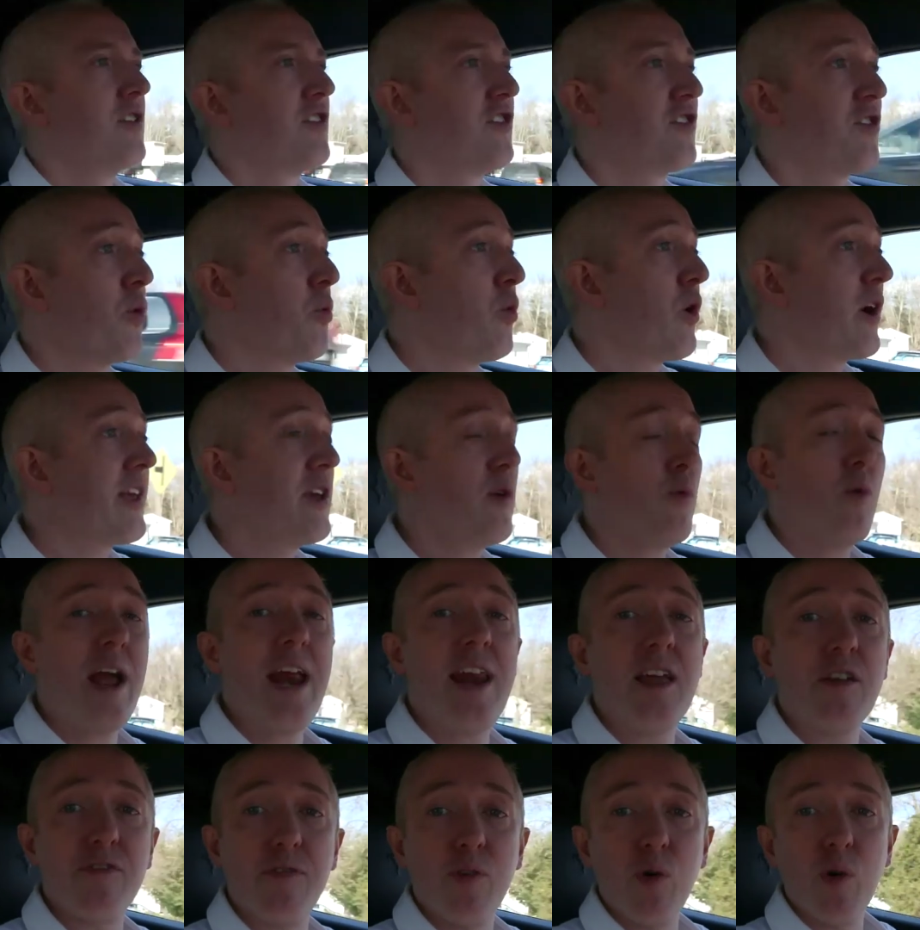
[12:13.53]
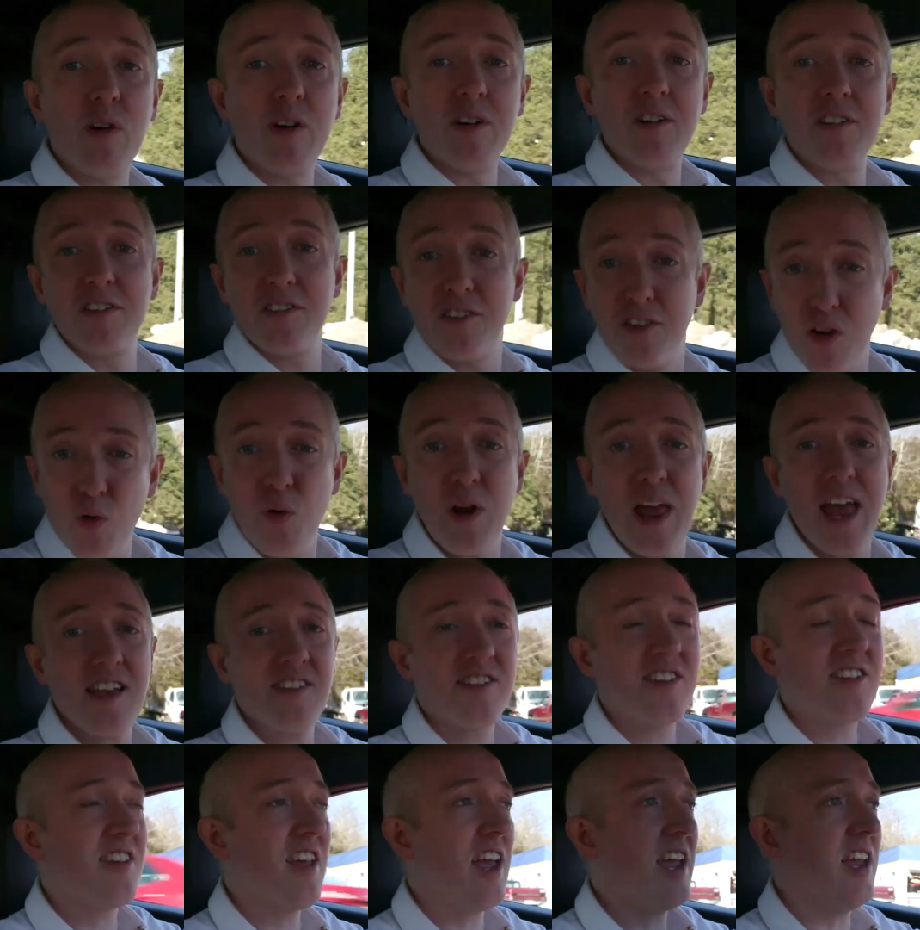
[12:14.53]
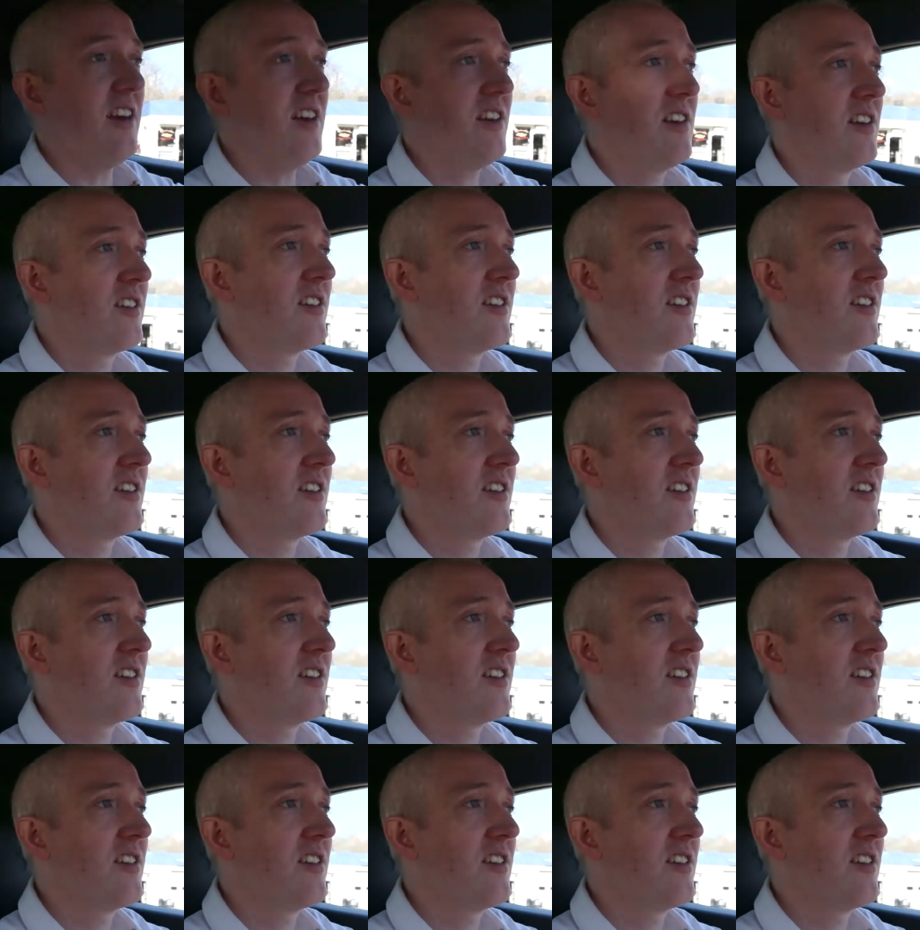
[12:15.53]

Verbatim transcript: So, what are you waiting for? Don't hesitate.